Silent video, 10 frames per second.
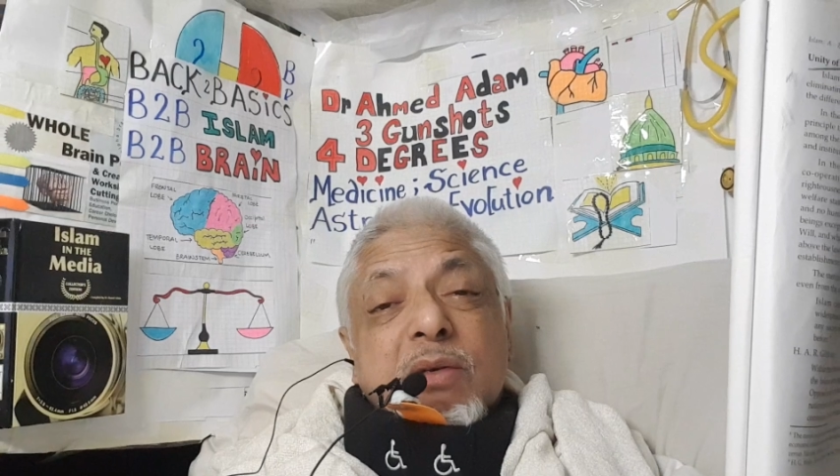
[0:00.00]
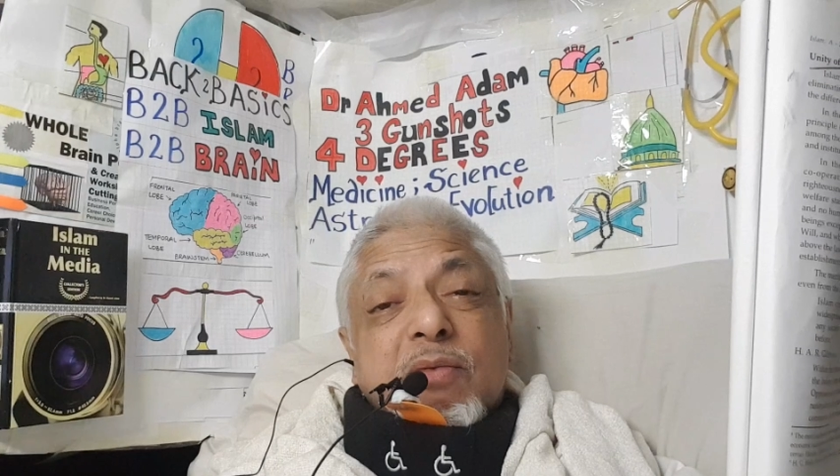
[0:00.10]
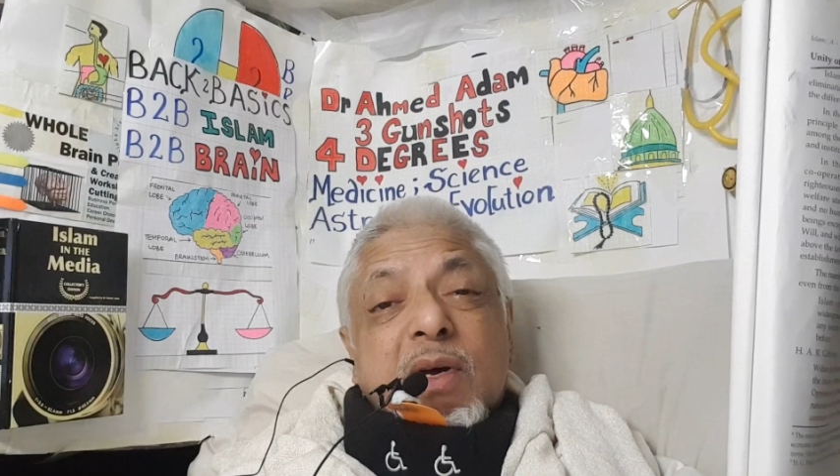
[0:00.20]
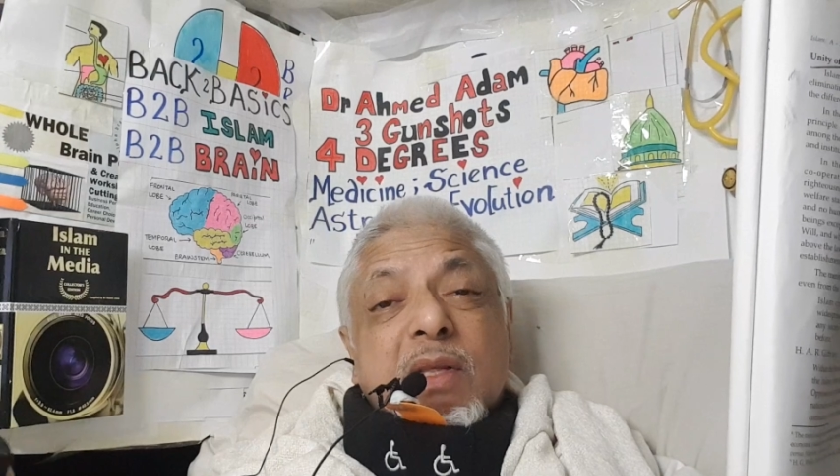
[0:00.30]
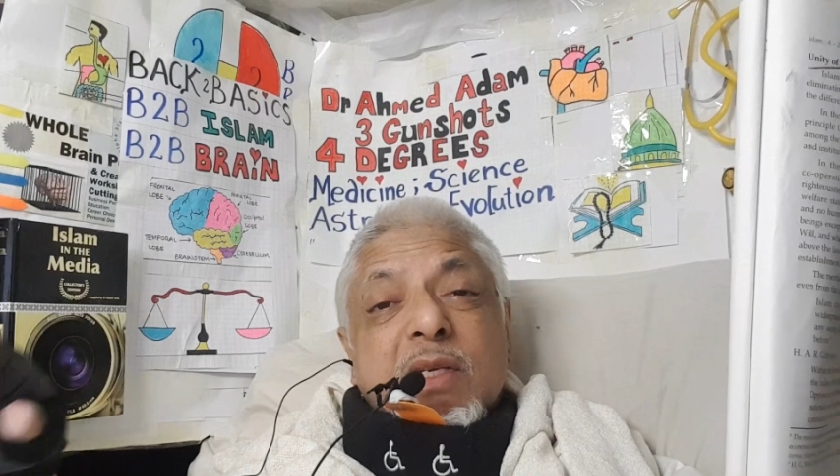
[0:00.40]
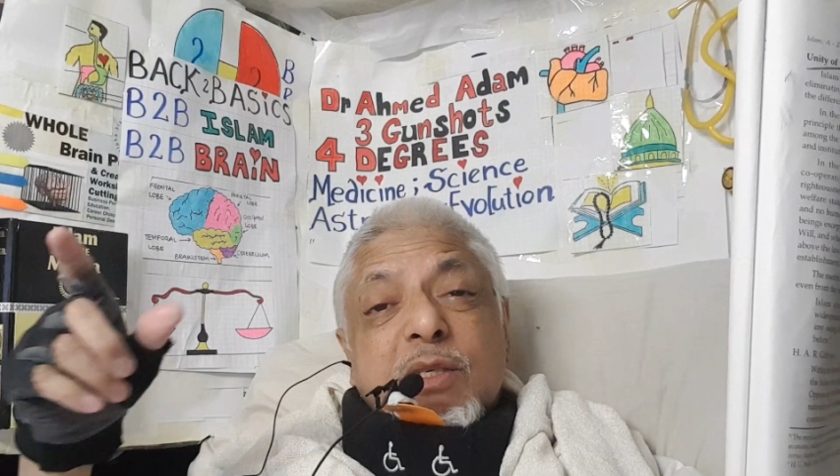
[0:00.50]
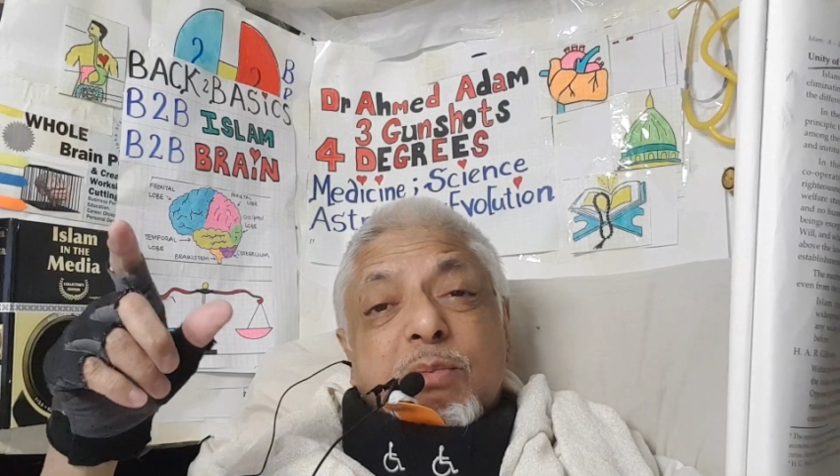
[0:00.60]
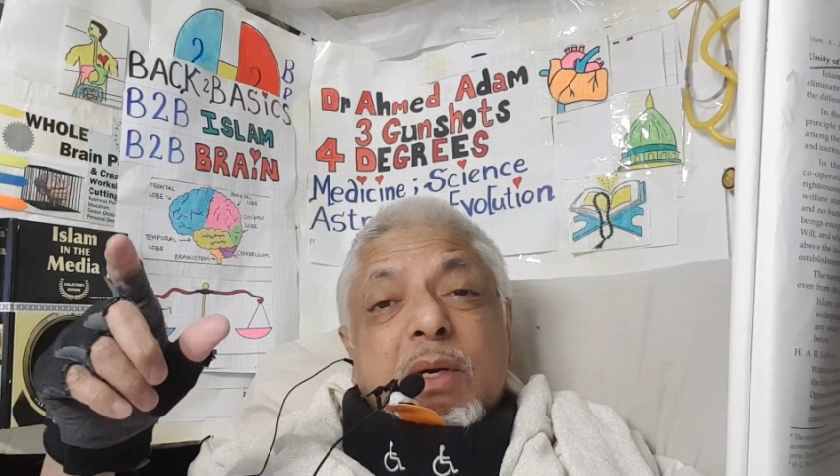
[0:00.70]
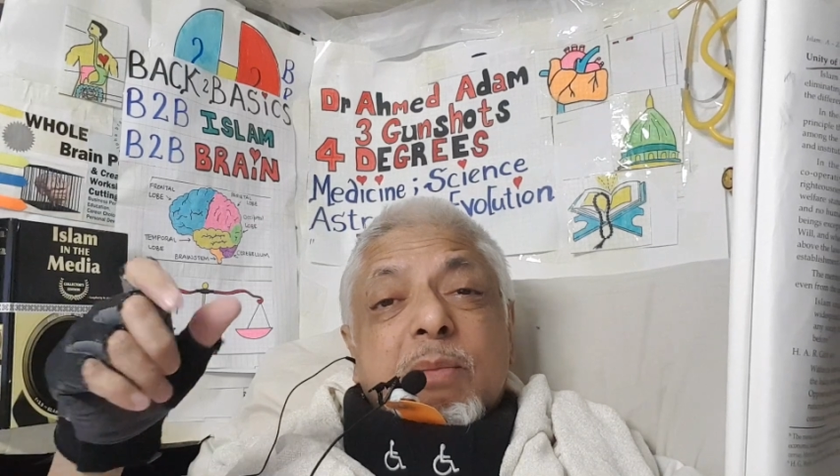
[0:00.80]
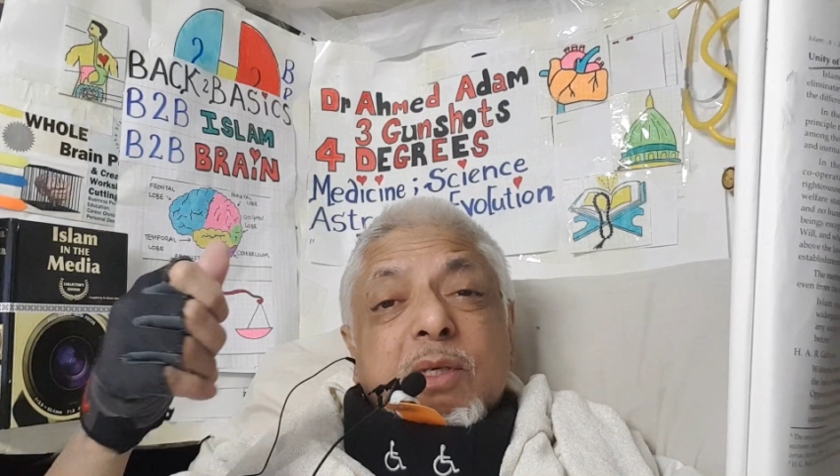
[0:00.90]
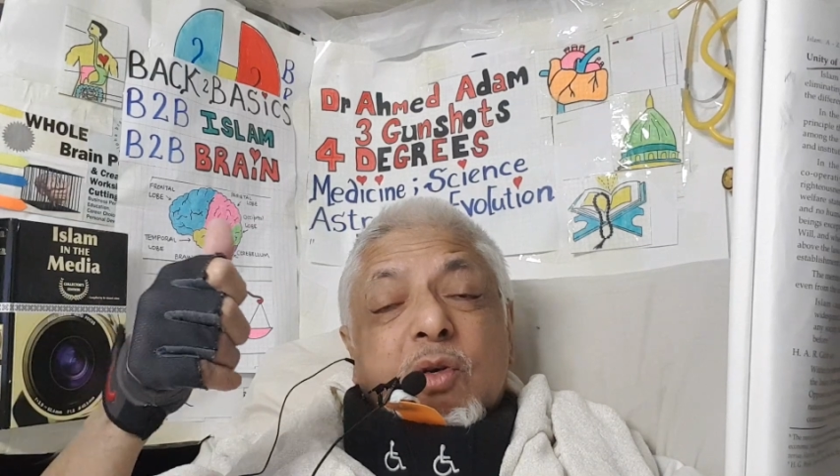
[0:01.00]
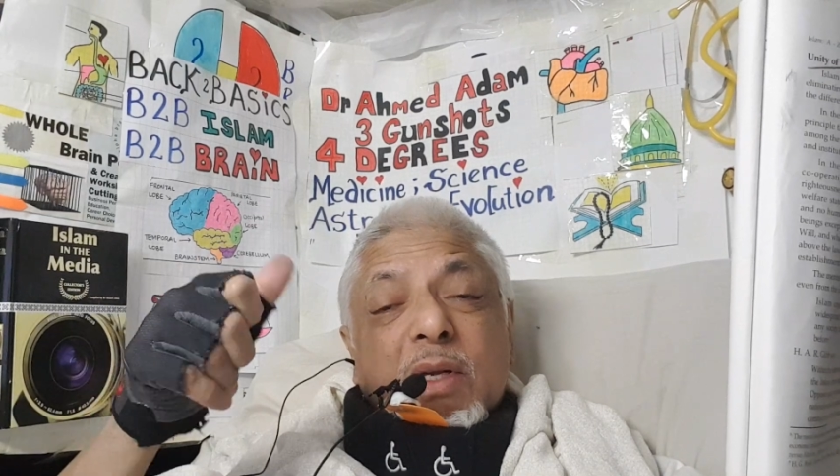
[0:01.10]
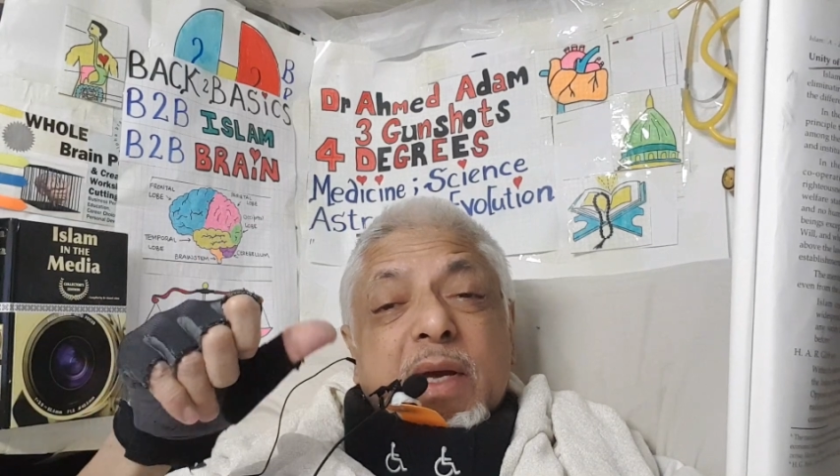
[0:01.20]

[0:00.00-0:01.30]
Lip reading: the father's sperm has got